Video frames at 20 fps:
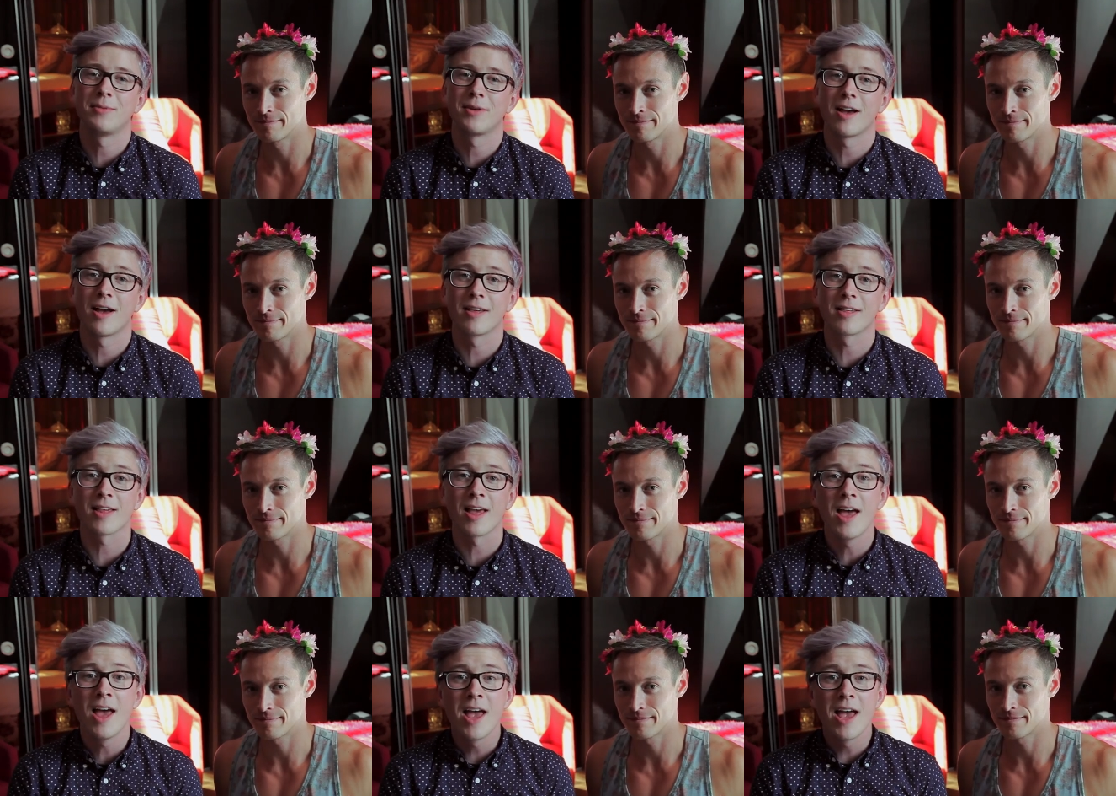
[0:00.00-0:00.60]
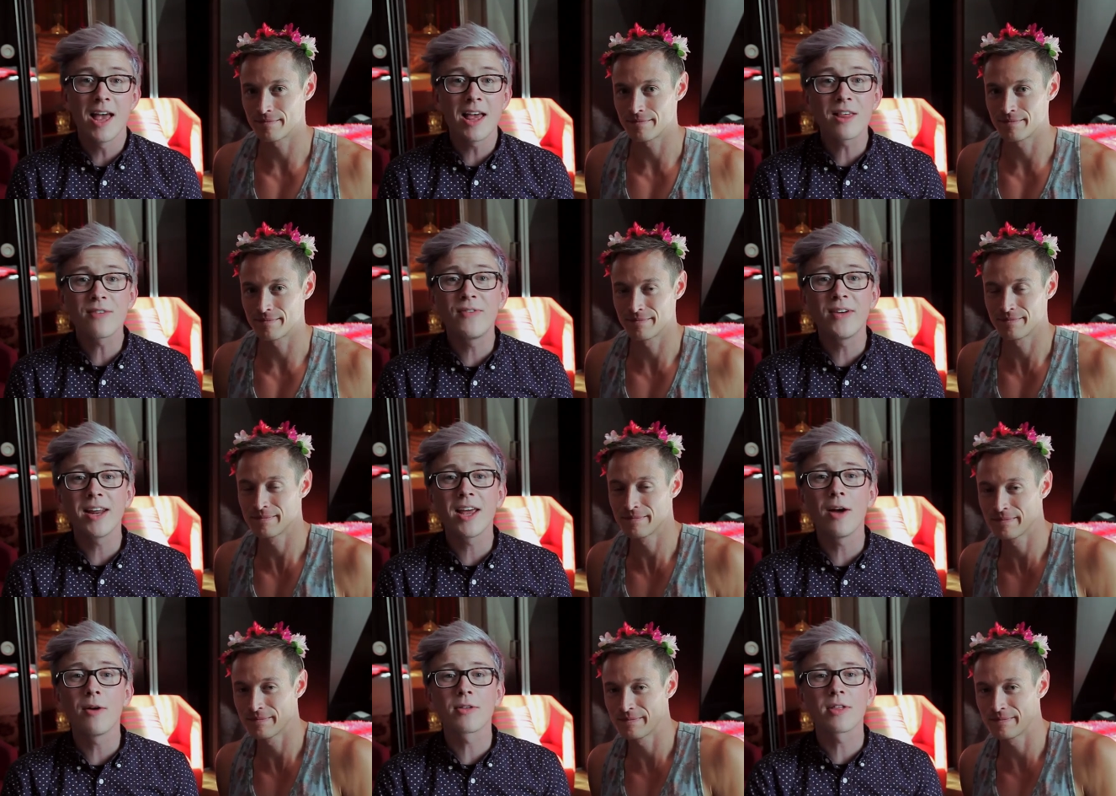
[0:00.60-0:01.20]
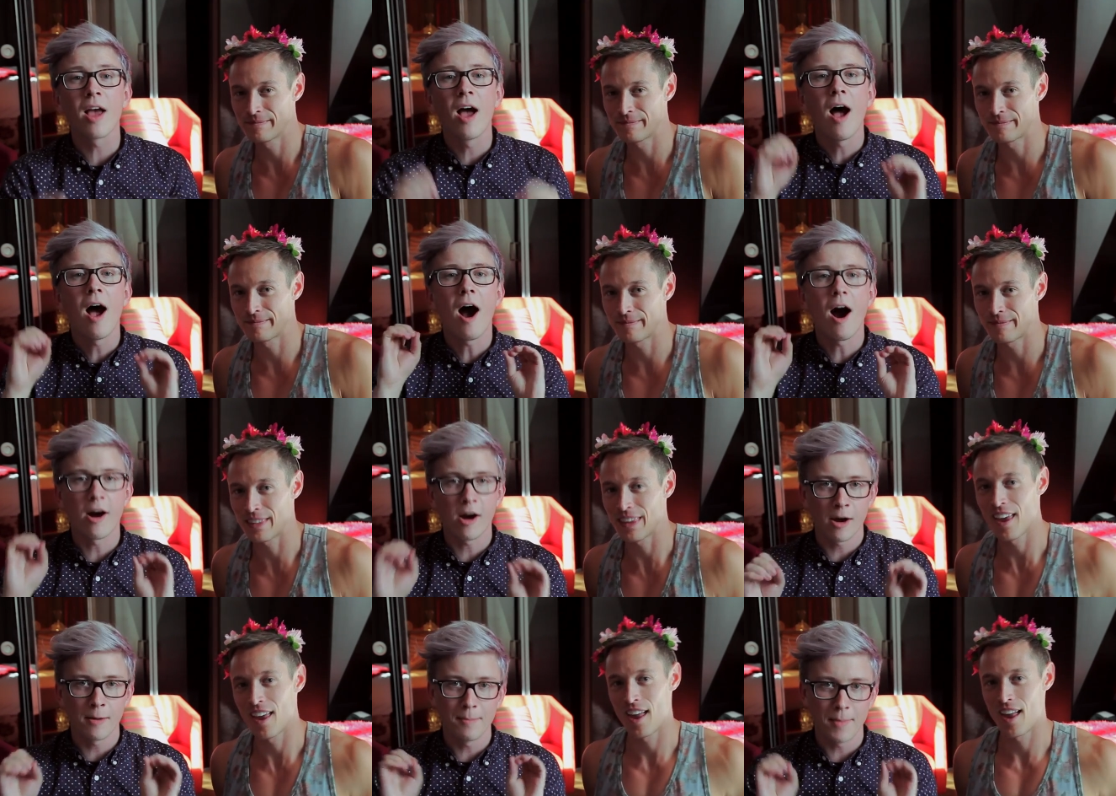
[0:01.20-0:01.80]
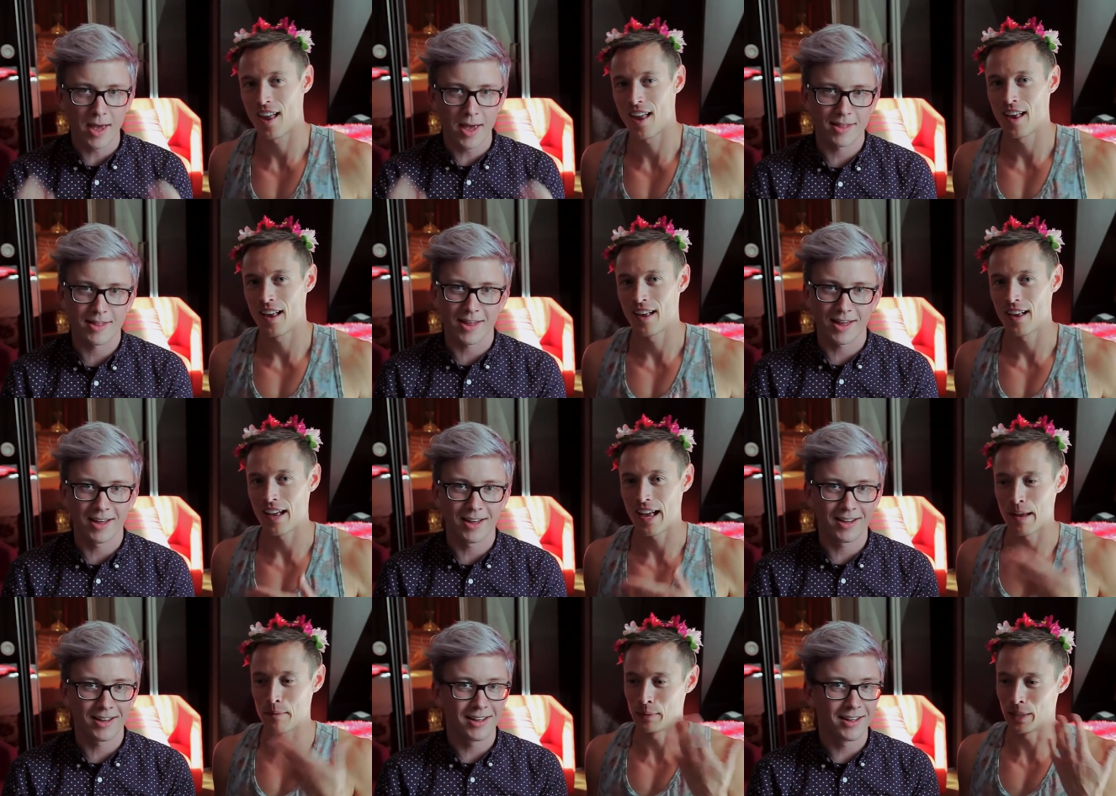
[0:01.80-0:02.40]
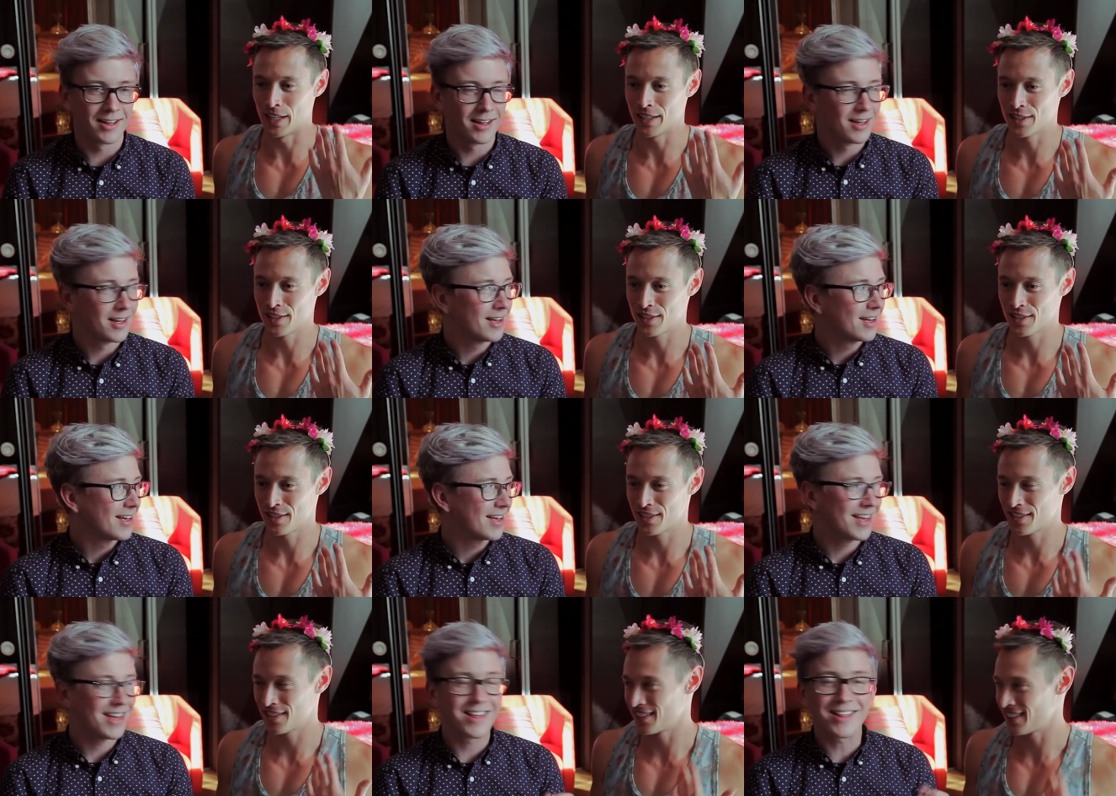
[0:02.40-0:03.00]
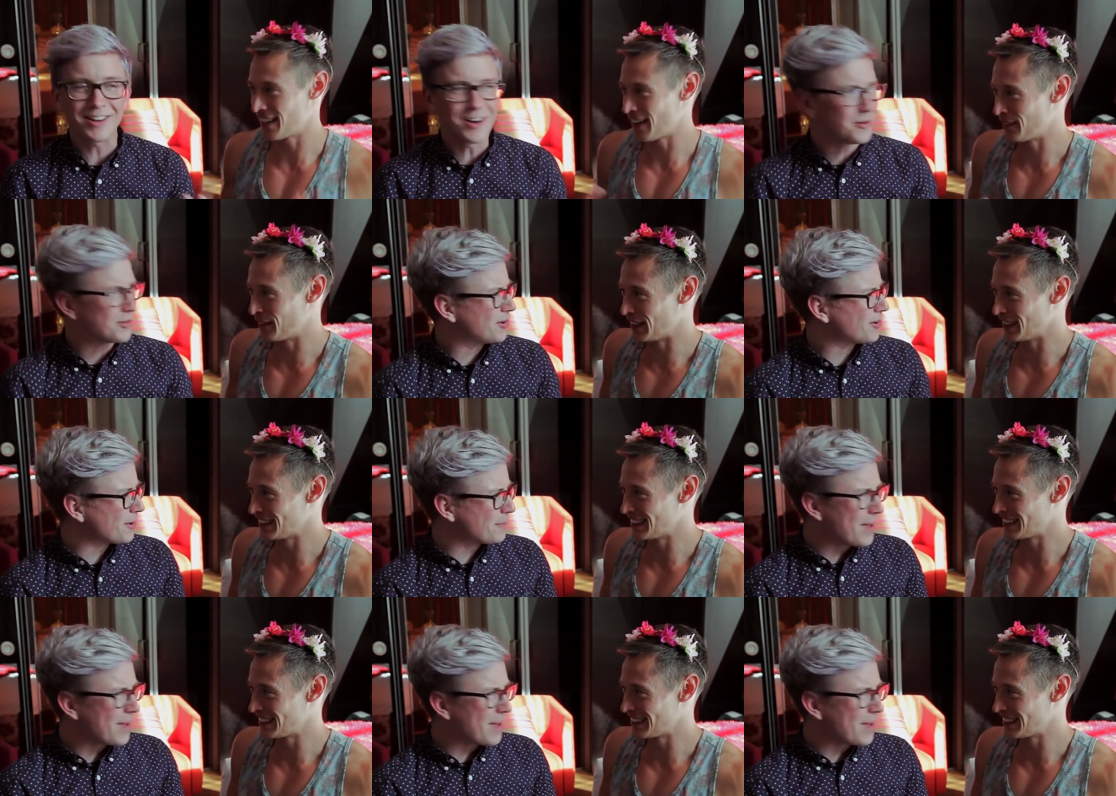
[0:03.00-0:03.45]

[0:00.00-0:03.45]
Speaker 1: because his videos are amazing. I blush. He, no, you're